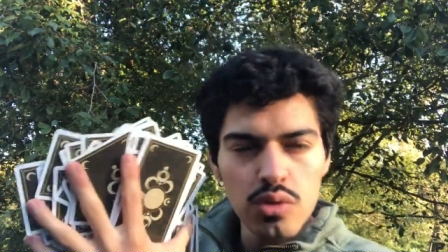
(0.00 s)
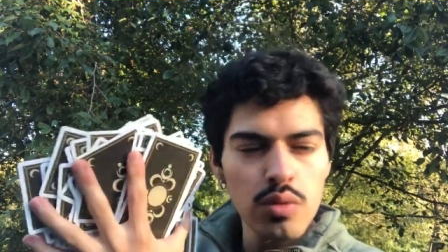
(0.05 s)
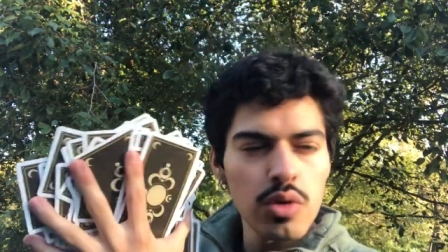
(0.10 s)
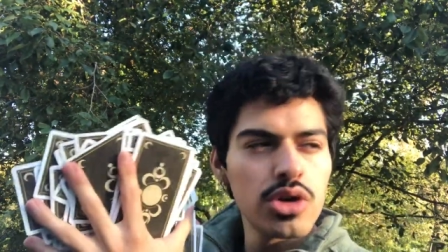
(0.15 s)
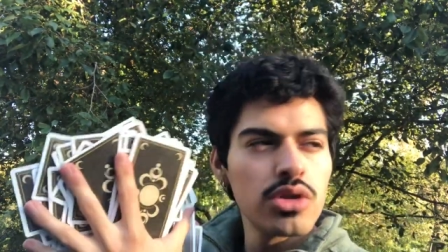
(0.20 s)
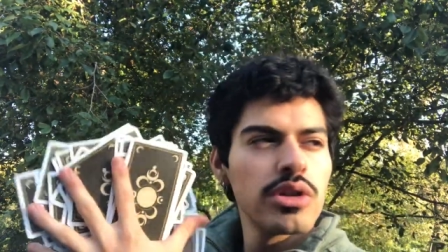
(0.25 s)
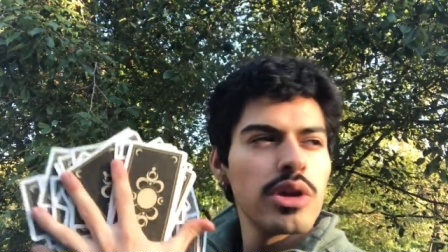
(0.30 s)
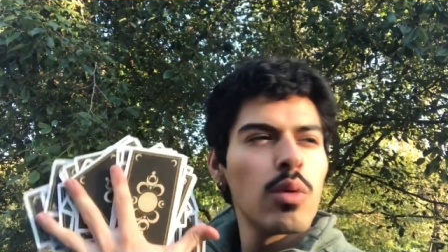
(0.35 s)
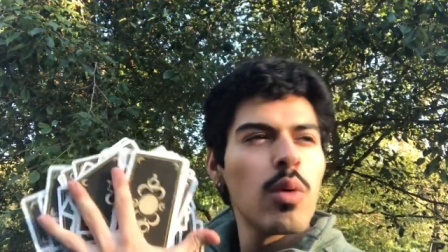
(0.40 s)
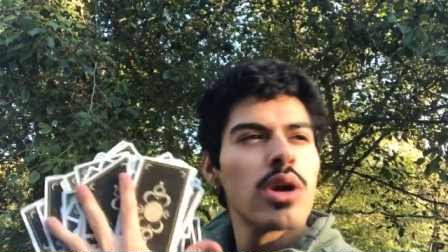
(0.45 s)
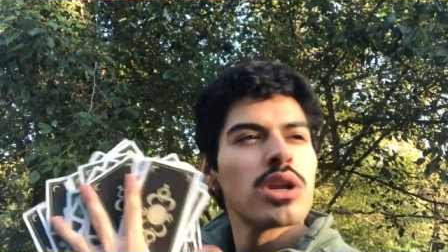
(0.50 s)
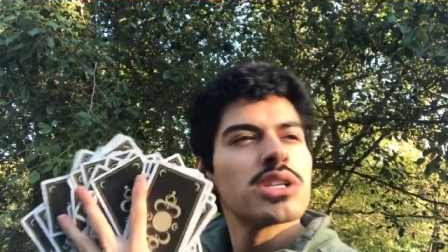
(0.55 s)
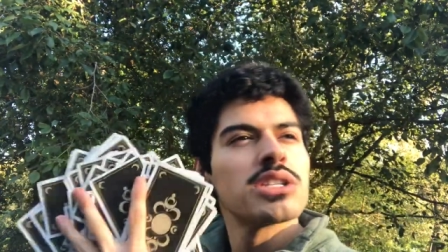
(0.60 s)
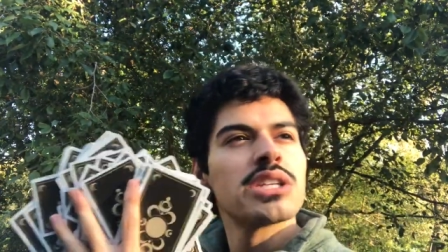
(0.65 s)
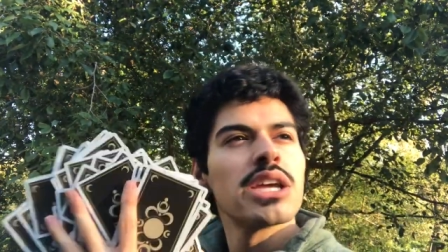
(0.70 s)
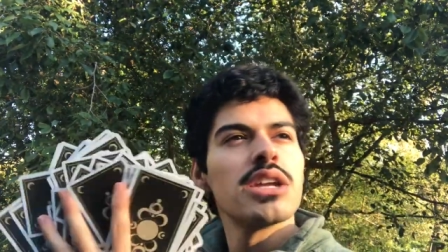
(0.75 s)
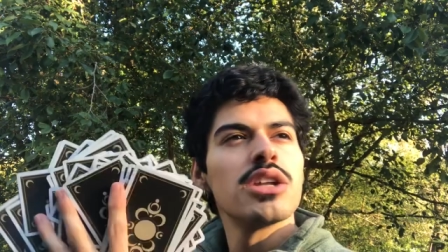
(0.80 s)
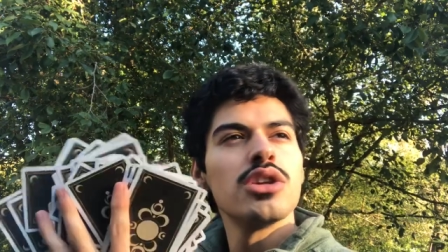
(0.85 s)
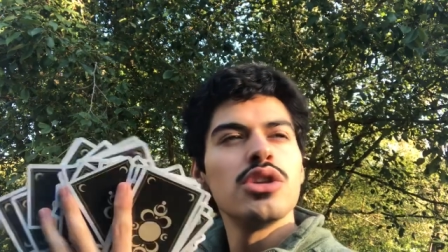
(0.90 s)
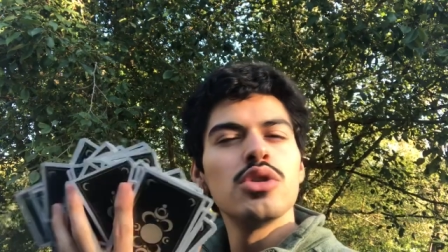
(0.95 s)
What do they want to
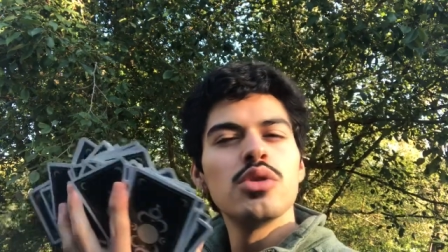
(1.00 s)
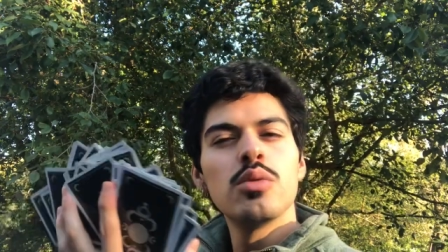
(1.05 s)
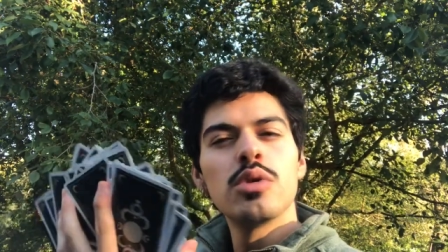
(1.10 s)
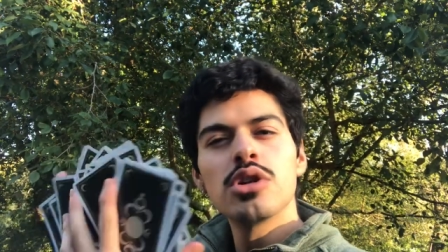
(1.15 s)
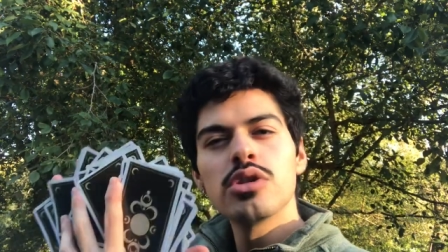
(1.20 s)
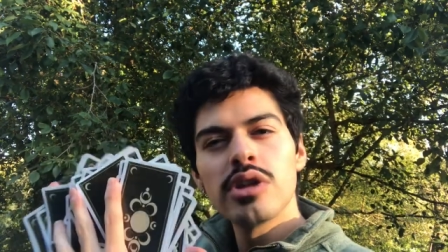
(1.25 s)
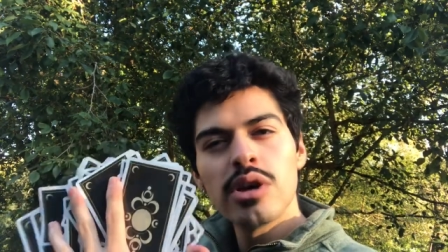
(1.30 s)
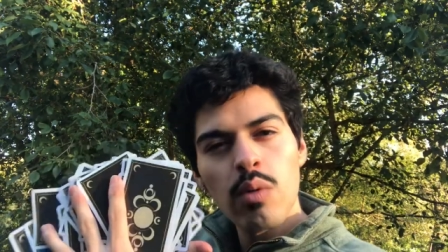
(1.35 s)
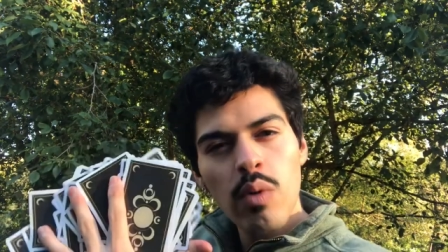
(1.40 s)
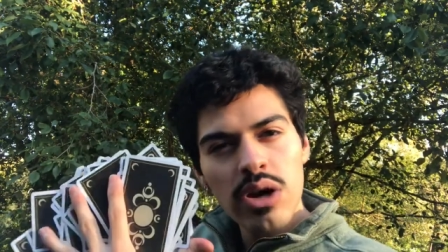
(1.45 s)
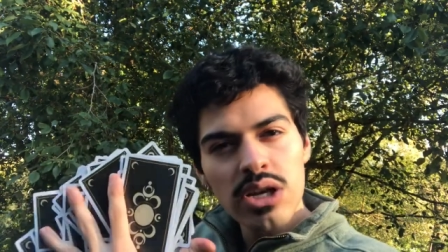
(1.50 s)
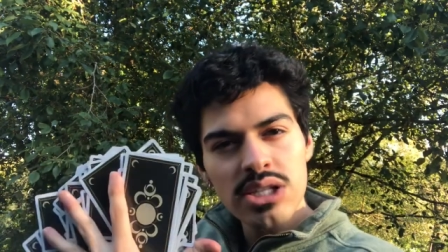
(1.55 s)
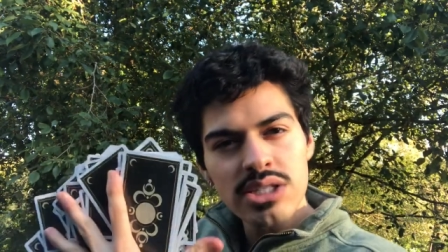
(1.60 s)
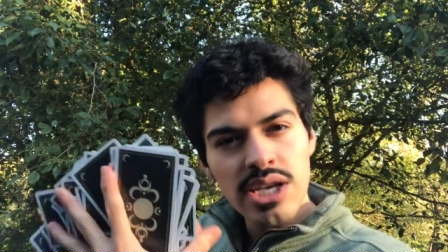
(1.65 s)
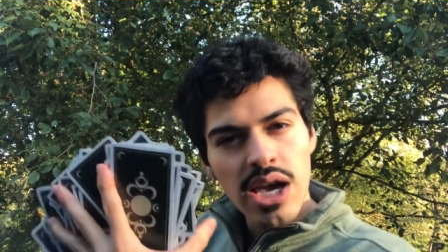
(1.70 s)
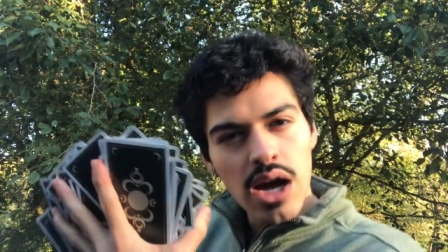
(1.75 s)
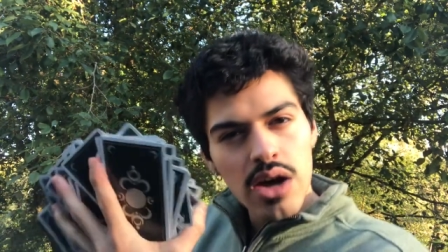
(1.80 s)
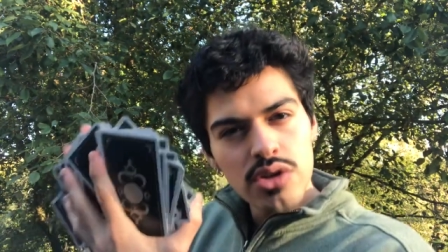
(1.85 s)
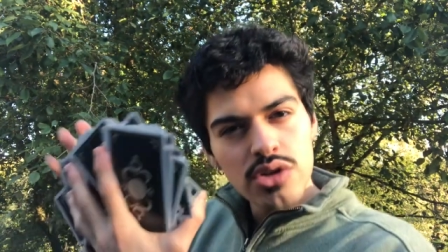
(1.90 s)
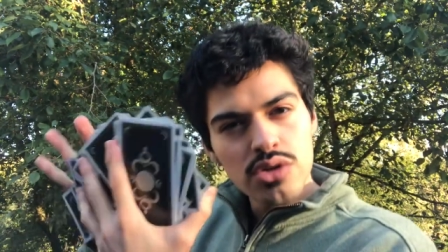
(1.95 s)
say to you? What do they want to
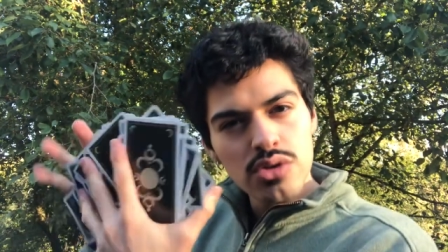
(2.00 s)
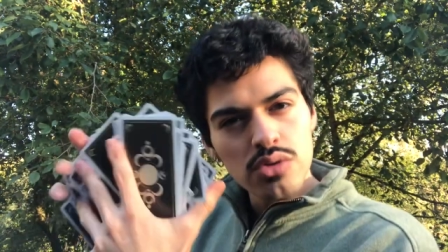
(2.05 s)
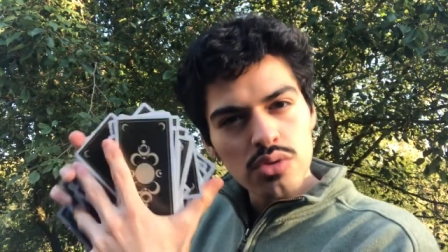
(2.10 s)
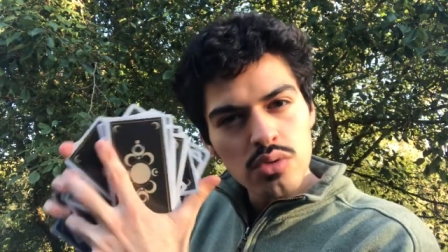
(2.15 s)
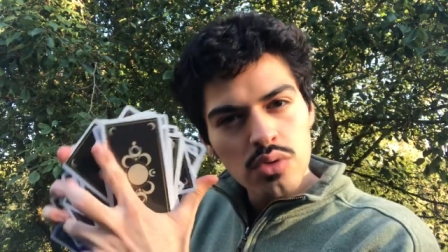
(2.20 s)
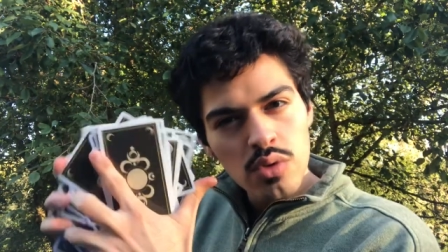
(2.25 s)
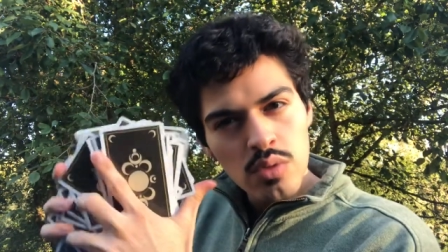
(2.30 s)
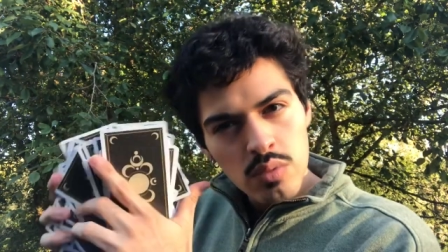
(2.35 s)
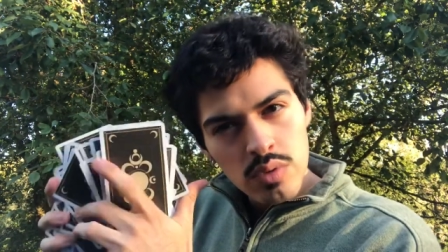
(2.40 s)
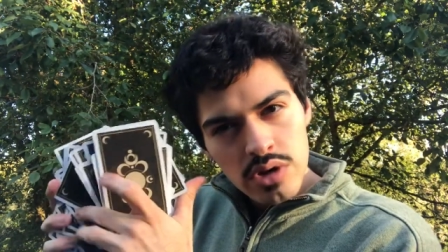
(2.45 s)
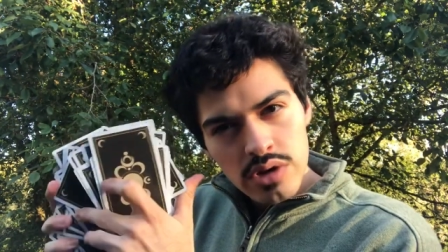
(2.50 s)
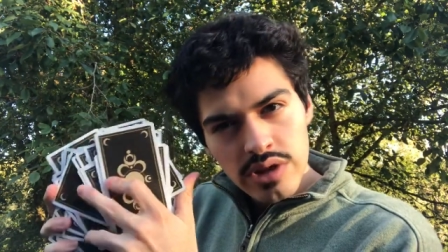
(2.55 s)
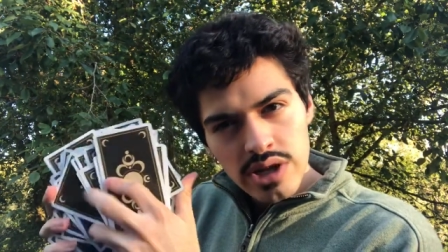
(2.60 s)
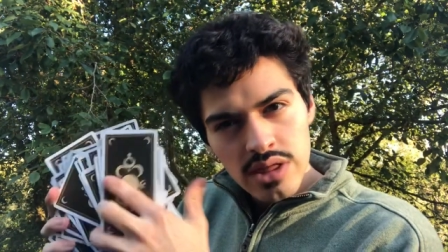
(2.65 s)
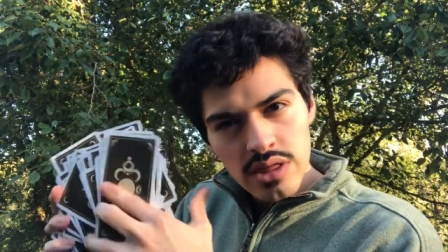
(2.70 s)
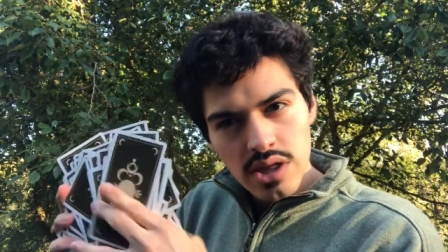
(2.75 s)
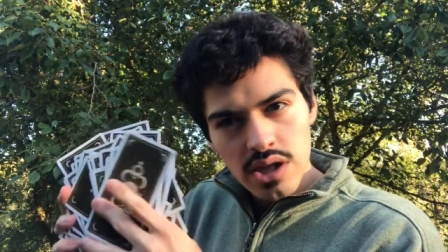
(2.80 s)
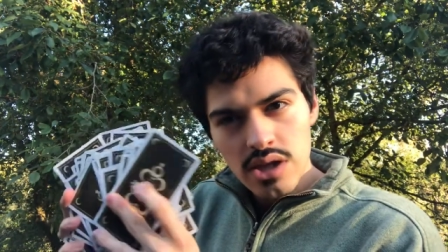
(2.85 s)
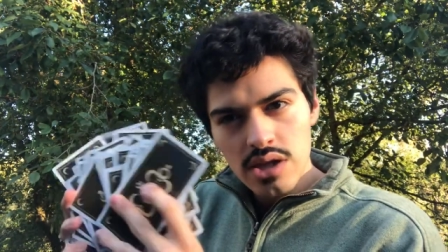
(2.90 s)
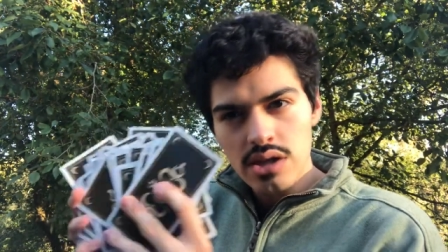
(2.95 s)
tell you? What are they
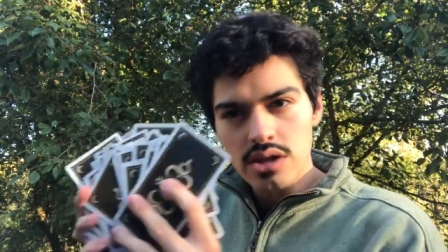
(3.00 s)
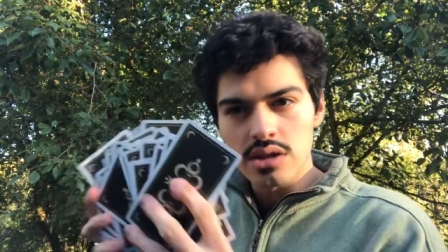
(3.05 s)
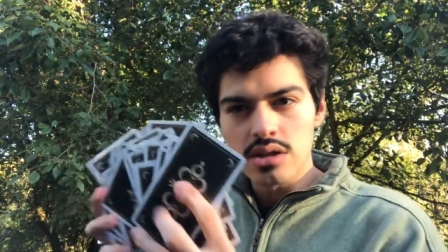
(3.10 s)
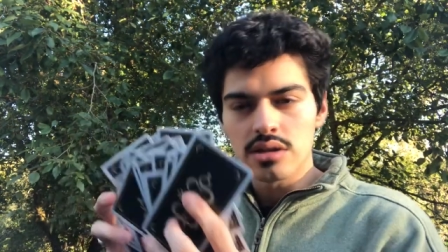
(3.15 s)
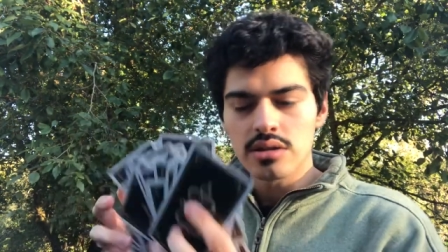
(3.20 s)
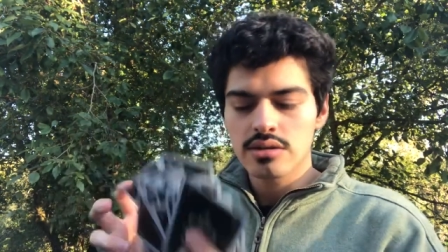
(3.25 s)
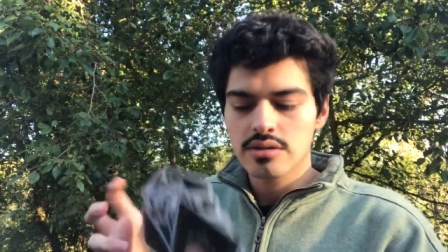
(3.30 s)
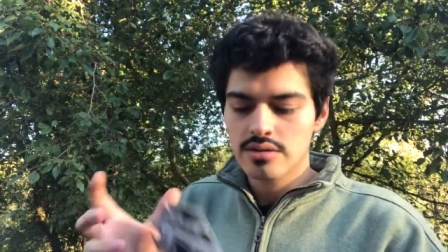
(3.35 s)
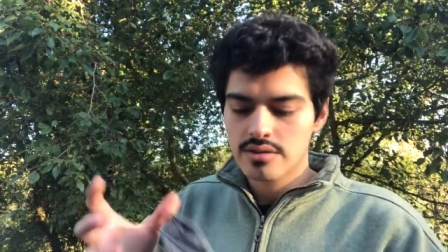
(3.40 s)
thinking?